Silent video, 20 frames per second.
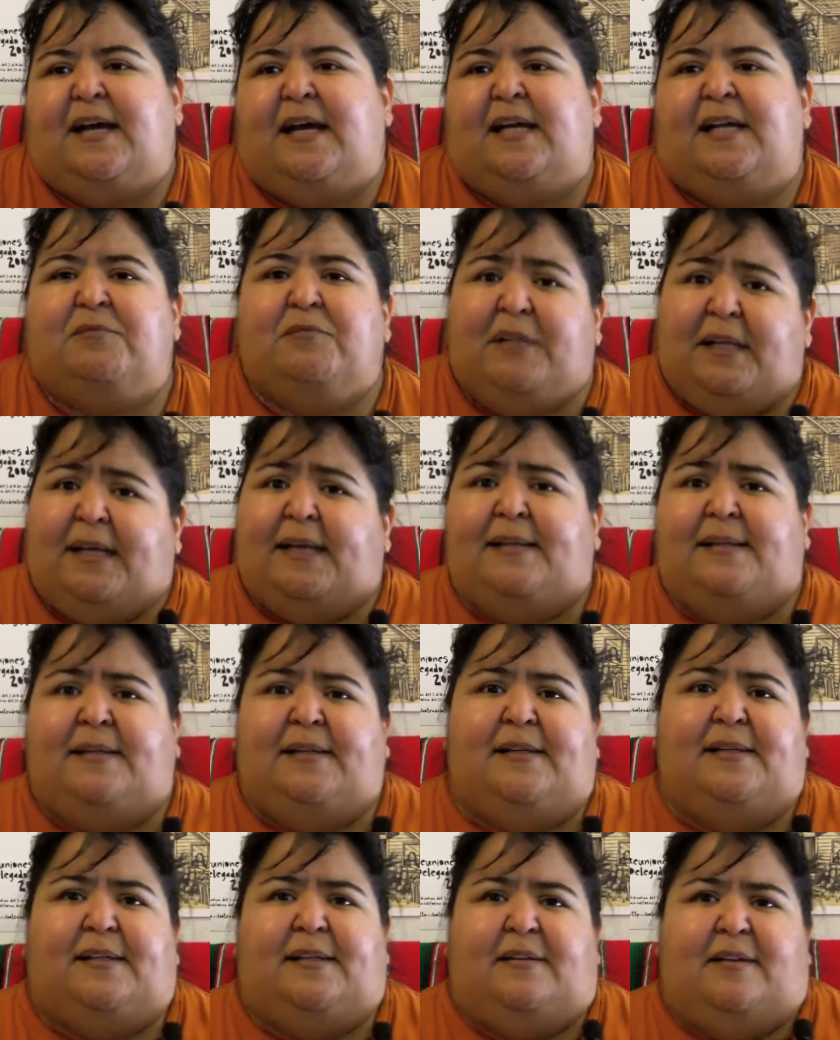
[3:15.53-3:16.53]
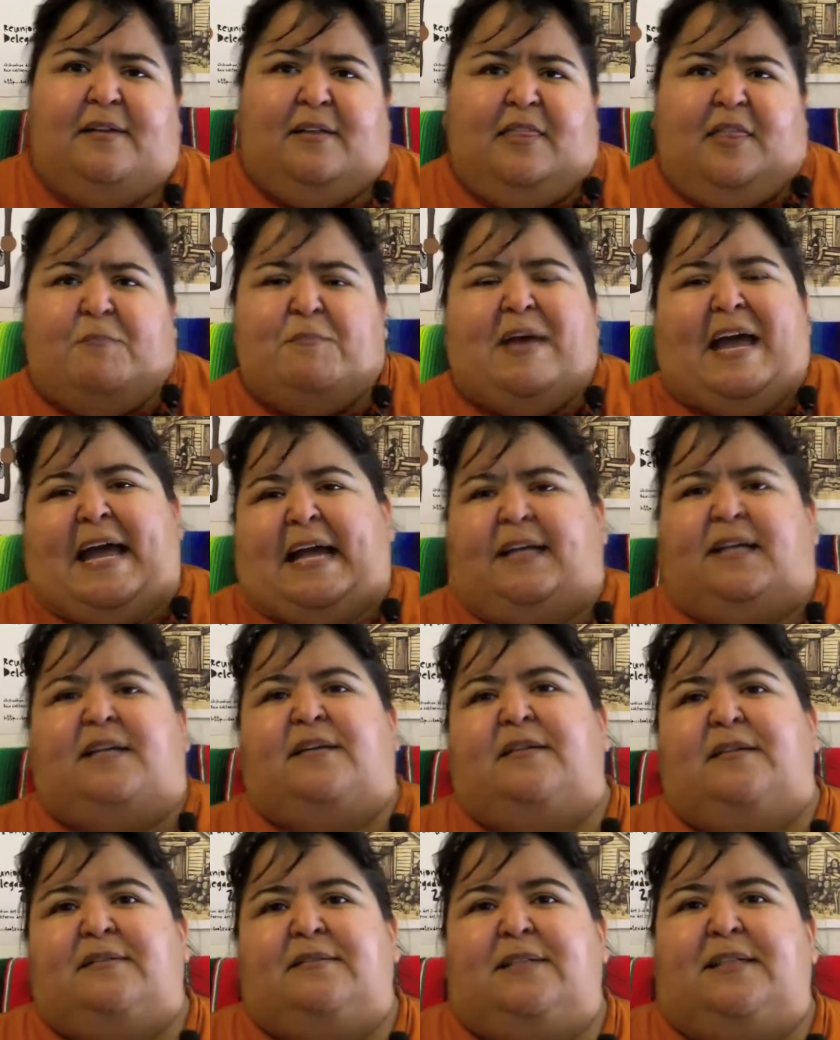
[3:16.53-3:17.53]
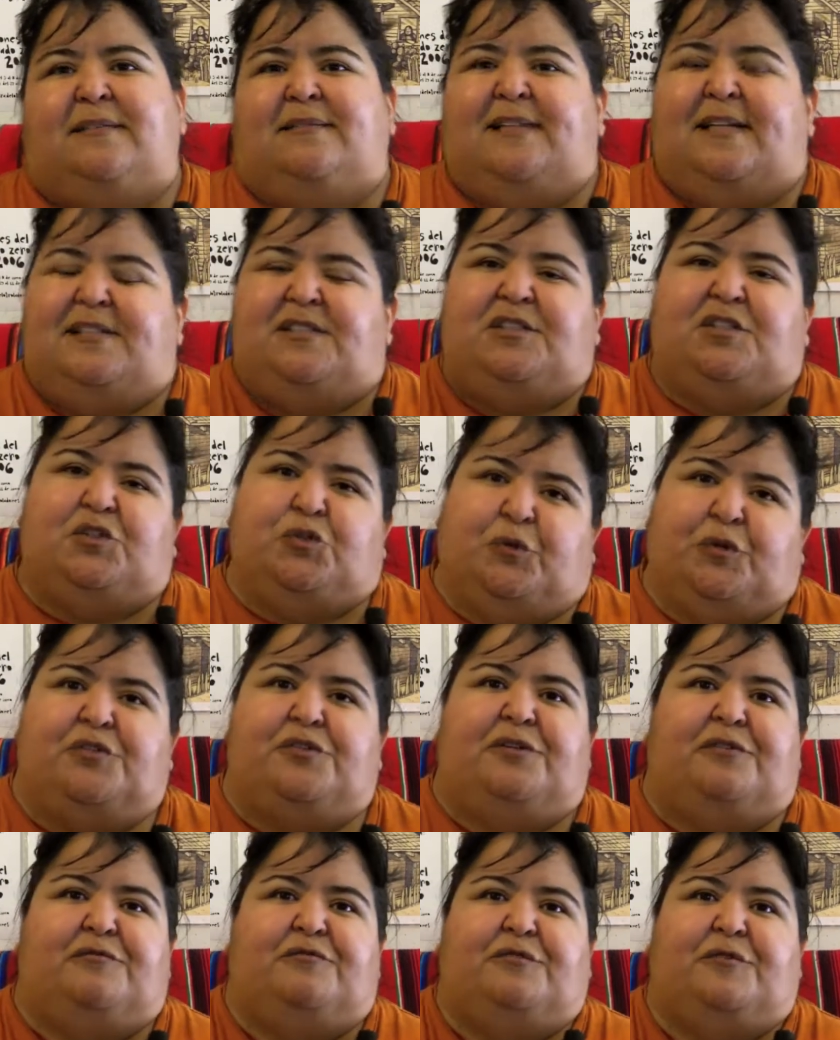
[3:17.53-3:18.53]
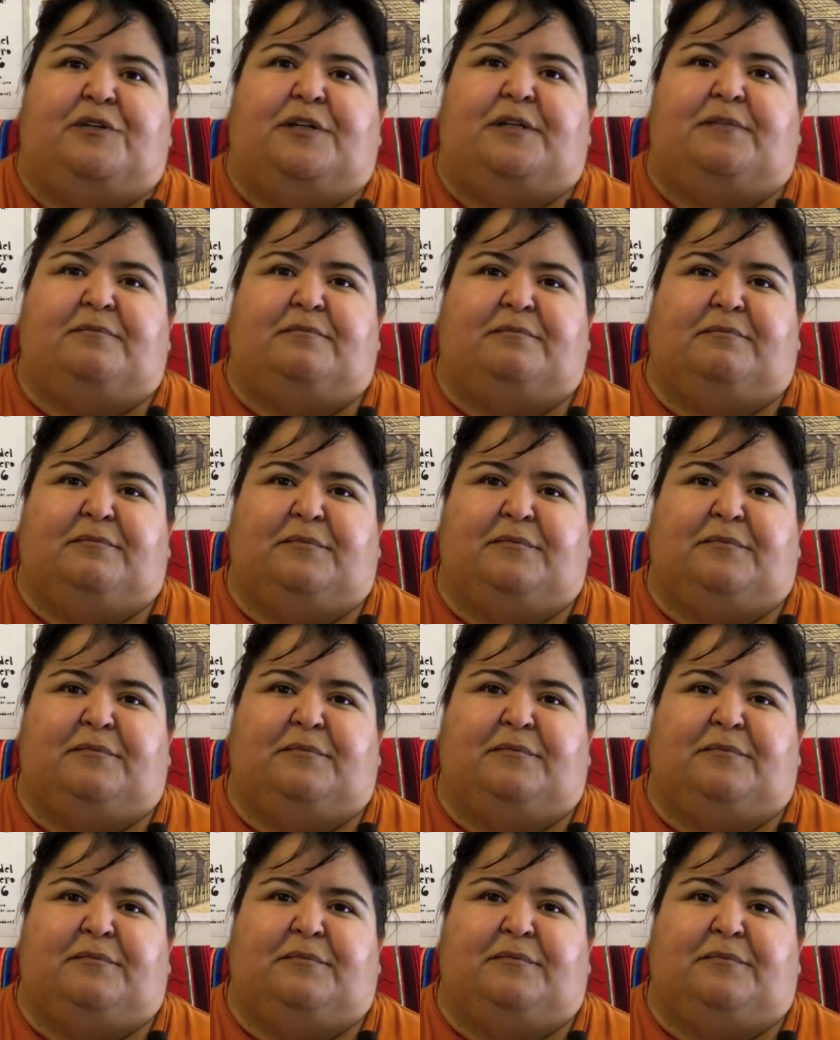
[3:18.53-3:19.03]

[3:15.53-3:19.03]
And I'm glad they did the MAC. That's the short term for it.